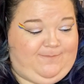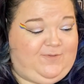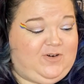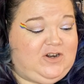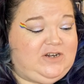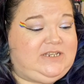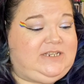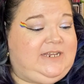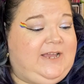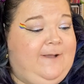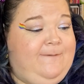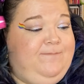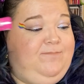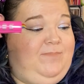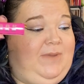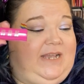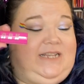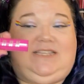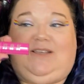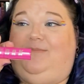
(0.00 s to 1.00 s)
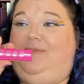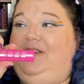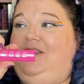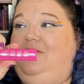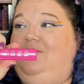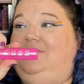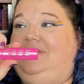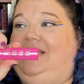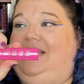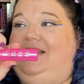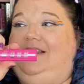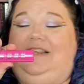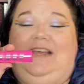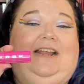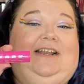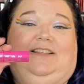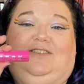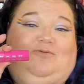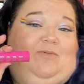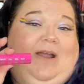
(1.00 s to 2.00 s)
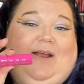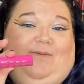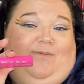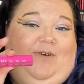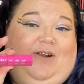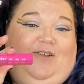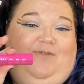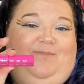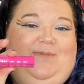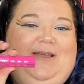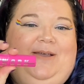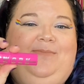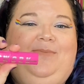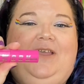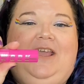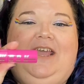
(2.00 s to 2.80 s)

First, because I've been using it and it's right in front of me,